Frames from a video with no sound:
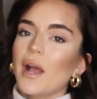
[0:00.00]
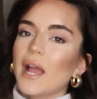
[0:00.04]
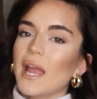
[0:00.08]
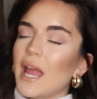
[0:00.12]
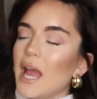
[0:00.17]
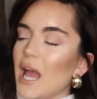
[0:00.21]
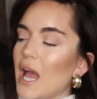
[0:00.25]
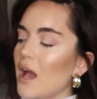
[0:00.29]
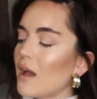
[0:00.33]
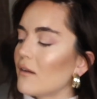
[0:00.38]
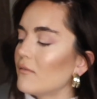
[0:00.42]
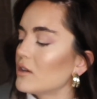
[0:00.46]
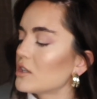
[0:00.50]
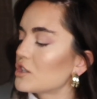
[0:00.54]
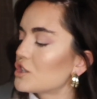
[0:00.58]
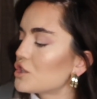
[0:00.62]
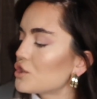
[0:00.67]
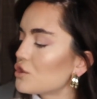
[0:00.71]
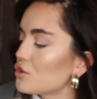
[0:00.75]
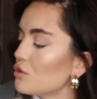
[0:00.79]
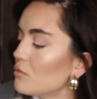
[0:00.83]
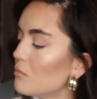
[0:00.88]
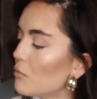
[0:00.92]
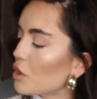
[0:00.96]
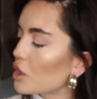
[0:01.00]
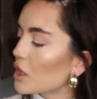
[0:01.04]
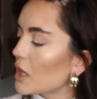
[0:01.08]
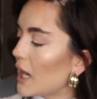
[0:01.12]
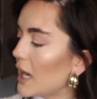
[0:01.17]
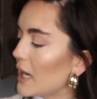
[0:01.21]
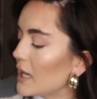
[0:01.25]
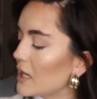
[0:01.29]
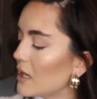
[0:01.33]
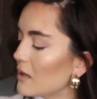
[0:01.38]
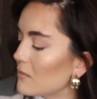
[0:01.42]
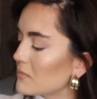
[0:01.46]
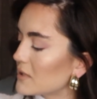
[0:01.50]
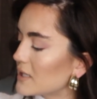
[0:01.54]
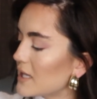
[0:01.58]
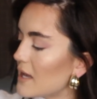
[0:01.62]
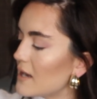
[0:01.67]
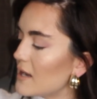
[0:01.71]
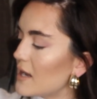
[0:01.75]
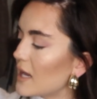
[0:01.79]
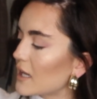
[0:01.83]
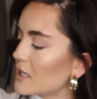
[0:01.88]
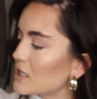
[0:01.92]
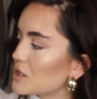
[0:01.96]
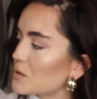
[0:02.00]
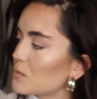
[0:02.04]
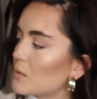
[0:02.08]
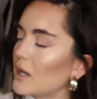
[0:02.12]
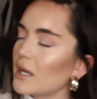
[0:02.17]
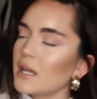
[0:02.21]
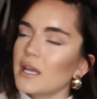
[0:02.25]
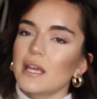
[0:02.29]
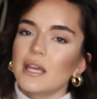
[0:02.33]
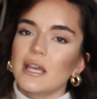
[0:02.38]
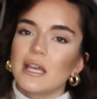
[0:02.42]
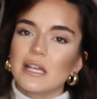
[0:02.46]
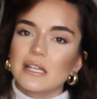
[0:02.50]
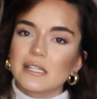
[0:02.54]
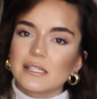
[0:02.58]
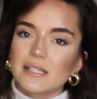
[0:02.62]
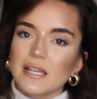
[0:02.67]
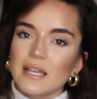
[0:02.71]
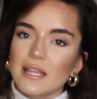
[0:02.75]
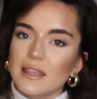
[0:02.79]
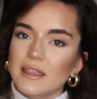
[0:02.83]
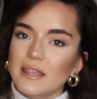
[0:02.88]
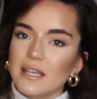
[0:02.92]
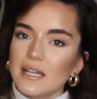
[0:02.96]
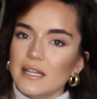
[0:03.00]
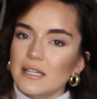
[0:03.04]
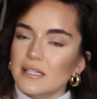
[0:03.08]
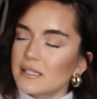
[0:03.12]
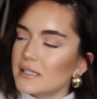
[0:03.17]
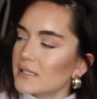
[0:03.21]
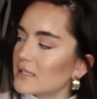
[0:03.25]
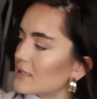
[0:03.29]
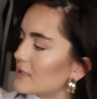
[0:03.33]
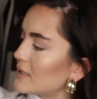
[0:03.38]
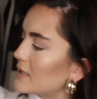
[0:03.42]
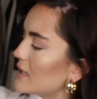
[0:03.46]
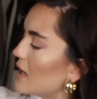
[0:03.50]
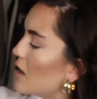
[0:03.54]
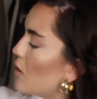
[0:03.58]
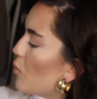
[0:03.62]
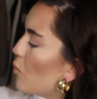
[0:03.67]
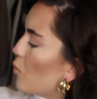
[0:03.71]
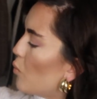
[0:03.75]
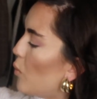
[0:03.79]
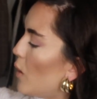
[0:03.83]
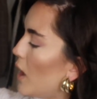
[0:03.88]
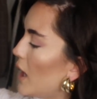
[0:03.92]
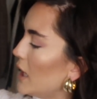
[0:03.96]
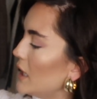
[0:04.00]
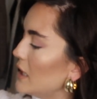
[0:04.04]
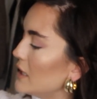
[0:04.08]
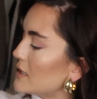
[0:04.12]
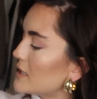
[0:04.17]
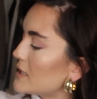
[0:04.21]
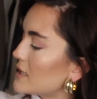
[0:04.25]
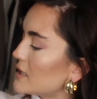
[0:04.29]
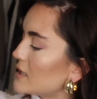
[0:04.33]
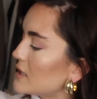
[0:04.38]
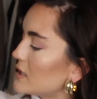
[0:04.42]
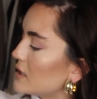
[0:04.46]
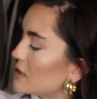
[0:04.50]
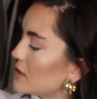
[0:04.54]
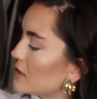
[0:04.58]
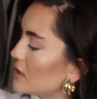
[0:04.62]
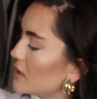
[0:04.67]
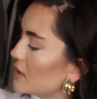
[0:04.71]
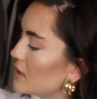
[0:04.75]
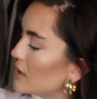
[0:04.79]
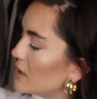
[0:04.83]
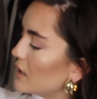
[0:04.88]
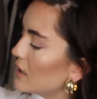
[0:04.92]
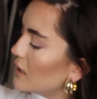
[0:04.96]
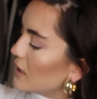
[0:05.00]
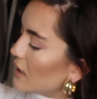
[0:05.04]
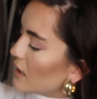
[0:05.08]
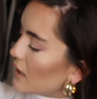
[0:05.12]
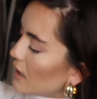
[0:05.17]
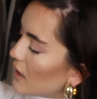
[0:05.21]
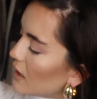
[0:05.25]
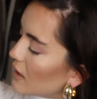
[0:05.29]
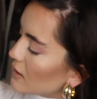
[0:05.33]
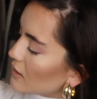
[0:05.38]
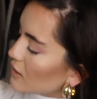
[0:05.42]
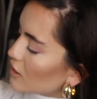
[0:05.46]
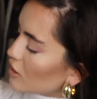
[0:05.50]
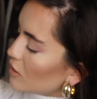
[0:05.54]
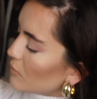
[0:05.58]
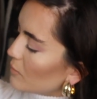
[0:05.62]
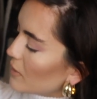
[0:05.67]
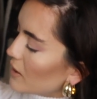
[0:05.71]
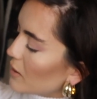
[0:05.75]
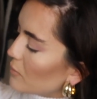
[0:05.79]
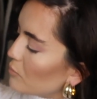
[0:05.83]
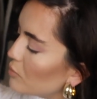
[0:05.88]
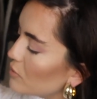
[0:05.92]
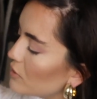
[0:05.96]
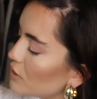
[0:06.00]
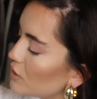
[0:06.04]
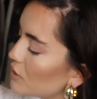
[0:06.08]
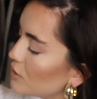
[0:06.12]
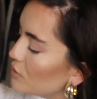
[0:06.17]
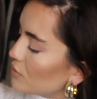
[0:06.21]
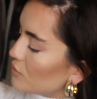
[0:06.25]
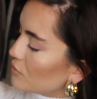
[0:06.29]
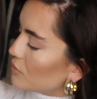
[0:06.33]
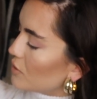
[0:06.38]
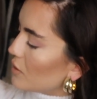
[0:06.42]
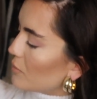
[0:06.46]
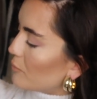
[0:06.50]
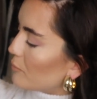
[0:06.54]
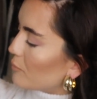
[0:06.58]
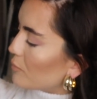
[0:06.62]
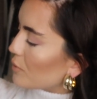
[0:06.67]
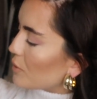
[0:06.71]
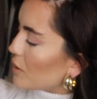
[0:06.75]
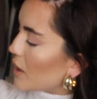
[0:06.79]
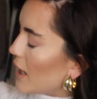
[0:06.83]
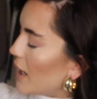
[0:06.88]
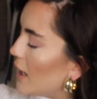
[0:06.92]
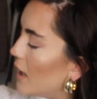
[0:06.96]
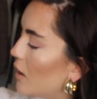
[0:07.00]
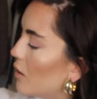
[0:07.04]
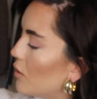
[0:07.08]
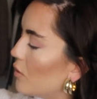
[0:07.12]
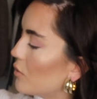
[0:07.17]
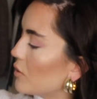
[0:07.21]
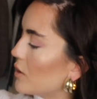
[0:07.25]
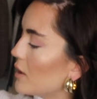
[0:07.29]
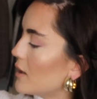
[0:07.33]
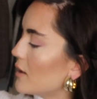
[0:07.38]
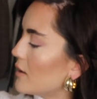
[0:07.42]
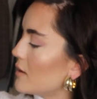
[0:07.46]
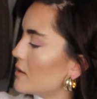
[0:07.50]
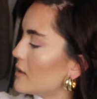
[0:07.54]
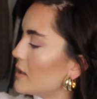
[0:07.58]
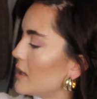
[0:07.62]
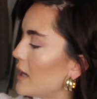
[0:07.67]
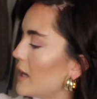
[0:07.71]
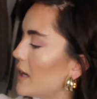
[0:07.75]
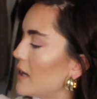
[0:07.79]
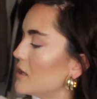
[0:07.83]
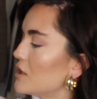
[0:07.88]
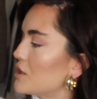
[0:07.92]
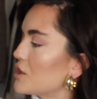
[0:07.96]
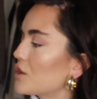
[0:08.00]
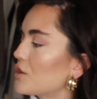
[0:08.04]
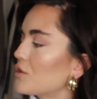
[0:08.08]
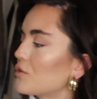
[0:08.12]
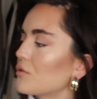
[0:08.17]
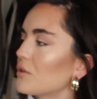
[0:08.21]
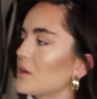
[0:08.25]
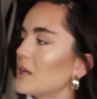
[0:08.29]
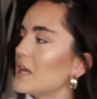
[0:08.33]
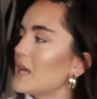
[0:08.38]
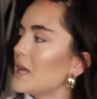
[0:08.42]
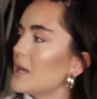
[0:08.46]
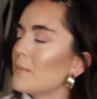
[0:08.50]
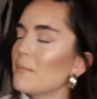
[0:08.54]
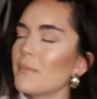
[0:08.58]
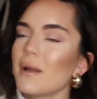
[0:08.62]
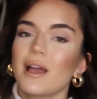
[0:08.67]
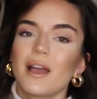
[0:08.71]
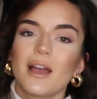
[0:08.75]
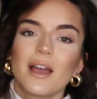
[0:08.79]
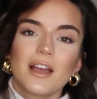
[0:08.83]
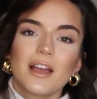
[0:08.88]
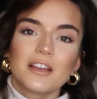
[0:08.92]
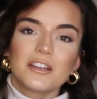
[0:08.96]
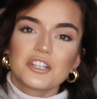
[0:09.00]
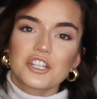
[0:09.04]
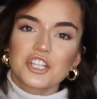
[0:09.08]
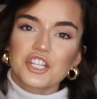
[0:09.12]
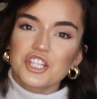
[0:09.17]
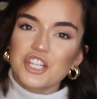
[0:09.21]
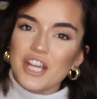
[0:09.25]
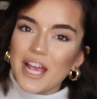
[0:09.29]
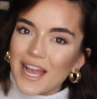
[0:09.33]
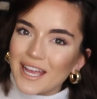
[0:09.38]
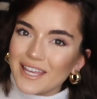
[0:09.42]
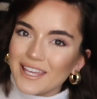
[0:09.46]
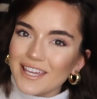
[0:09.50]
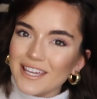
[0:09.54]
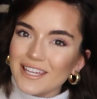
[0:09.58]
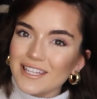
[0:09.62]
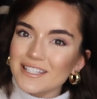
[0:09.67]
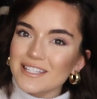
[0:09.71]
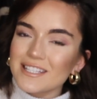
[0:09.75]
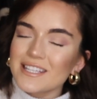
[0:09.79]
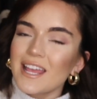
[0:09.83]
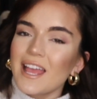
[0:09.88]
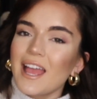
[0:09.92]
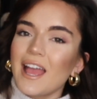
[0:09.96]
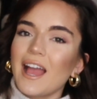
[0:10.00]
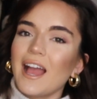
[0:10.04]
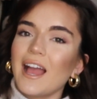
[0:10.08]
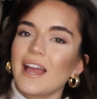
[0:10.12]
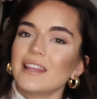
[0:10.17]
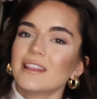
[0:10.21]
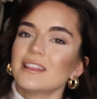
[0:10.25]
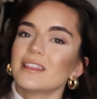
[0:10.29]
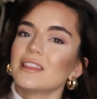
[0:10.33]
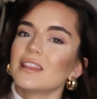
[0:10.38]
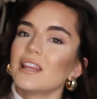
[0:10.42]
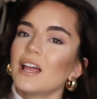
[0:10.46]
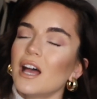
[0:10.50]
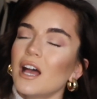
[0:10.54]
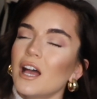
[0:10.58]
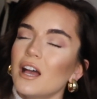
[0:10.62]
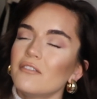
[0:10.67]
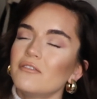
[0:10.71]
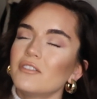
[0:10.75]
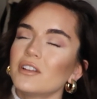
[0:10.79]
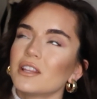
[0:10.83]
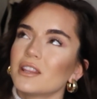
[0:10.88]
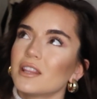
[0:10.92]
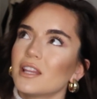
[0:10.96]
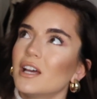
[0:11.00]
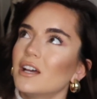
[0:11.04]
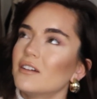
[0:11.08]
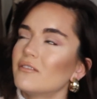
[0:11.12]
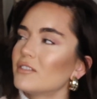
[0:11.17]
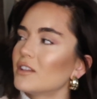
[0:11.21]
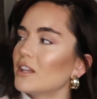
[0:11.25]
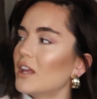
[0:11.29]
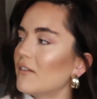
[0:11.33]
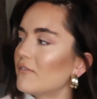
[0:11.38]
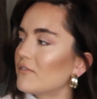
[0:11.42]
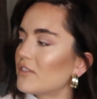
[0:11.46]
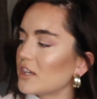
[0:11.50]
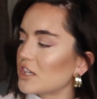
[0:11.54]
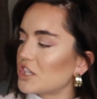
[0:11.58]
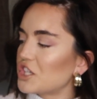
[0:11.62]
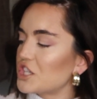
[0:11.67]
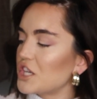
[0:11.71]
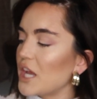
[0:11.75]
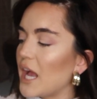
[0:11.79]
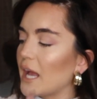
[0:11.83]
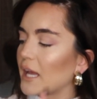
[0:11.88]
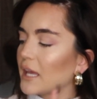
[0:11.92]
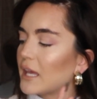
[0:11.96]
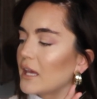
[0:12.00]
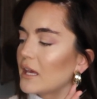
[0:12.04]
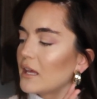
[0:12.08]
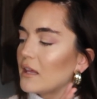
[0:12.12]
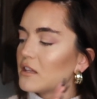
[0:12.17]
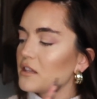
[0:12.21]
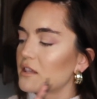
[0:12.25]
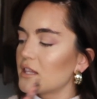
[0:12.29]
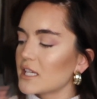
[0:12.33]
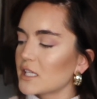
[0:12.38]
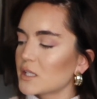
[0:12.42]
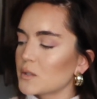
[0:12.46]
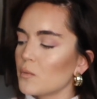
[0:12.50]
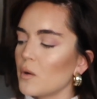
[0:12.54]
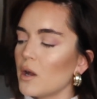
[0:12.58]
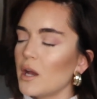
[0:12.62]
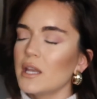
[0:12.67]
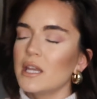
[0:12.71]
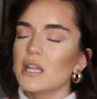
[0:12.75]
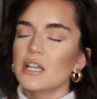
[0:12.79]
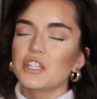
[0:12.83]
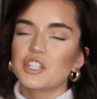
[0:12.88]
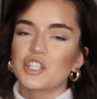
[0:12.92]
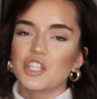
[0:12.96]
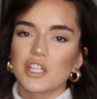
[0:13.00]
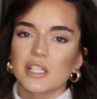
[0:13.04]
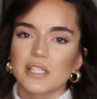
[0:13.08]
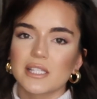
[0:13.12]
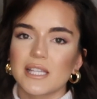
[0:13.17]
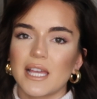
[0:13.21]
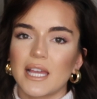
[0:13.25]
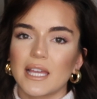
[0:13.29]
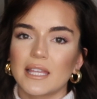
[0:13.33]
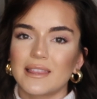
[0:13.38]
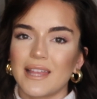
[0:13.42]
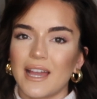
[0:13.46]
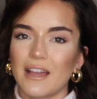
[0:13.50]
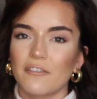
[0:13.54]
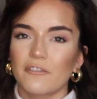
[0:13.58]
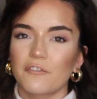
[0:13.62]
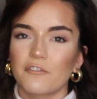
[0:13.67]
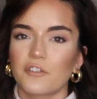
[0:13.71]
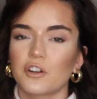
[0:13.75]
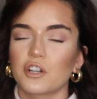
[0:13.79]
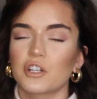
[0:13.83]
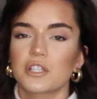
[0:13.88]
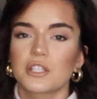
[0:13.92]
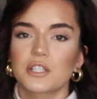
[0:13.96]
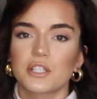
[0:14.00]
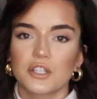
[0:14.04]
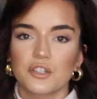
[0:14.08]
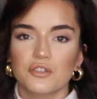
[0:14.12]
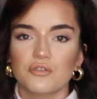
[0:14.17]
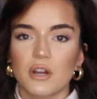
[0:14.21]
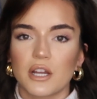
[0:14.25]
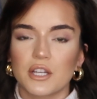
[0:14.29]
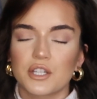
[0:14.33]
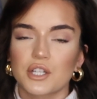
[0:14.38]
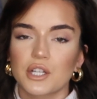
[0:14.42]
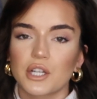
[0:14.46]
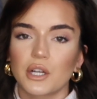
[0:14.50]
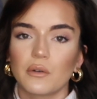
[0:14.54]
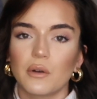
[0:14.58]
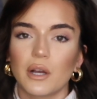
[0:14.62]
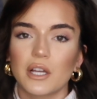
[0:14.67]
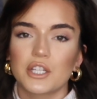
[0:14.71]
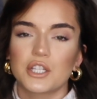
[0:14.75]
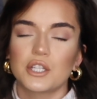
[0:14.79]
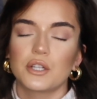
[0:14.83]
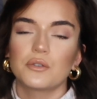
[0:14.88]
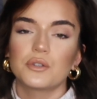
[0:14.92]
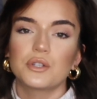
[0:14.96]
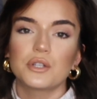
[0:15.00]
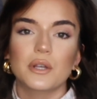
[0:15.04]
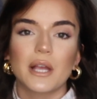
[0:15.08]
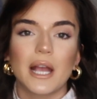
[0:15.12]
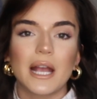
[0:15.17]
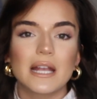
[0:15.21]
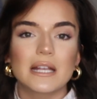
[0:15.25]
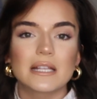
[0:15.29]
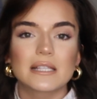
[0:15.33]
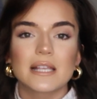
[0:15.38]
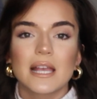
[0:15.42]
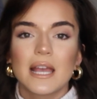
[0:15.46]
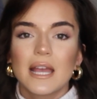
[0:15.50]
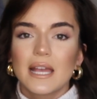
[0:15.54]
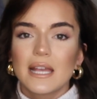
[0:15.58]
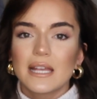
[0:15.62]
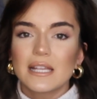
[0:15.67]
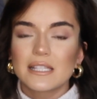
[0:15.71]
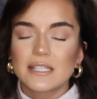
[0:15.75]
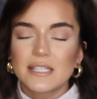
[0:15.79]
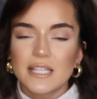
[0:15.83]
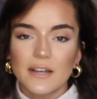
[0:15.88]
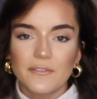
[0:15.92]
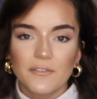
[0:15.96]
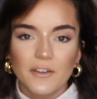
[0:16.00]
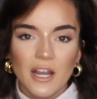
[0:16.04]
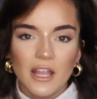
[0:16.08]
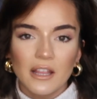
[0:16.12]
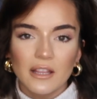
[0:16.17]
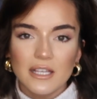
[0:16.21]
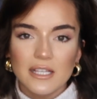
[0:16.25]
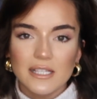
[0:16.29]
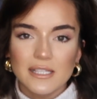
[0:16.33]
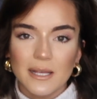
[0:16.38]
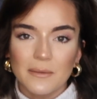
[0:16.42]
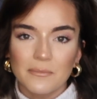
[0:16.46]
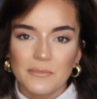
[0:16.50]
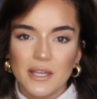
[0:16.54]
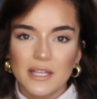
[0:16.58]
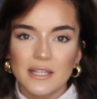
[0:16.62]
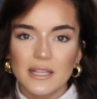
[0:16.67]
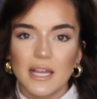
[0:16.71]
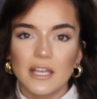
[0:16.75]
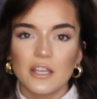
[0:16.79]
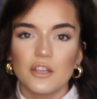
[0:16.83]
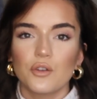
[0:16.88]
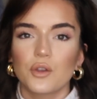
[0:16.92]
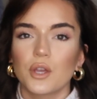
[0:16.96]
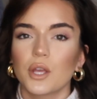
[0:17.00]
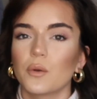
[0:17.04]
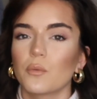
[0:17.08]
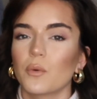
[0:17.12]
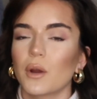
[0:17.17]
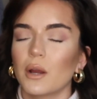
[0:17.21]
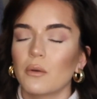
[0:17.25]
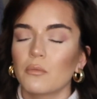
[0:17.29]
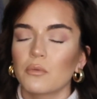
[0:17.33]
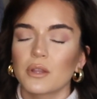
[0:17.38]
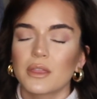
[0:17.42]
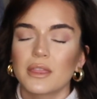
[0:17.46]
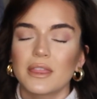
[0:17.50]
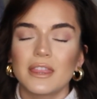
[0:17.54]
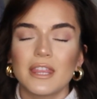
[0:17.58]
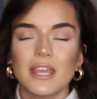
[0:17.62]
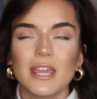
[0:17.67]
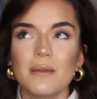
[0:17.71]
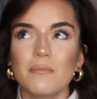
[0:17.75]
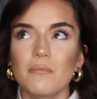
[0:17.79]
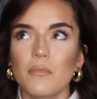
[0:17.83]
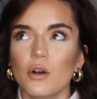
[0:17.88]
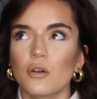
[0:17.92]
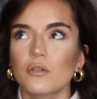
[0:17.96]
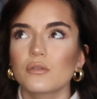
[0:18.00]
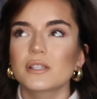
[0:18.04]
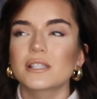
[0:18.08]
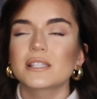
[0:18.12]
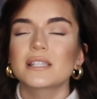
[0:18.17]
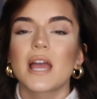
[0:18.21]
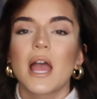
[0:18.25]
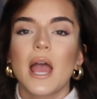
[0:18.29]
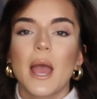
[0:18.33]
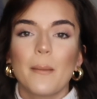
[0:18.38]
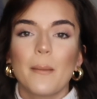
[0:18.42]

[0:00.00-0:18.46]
I have two more items. Next one is this white, a little bit of blue, brown, and cream shacket. I love this jacket. This one, just like that first trench coat I showed you guys, is definitely something that you can wear with the most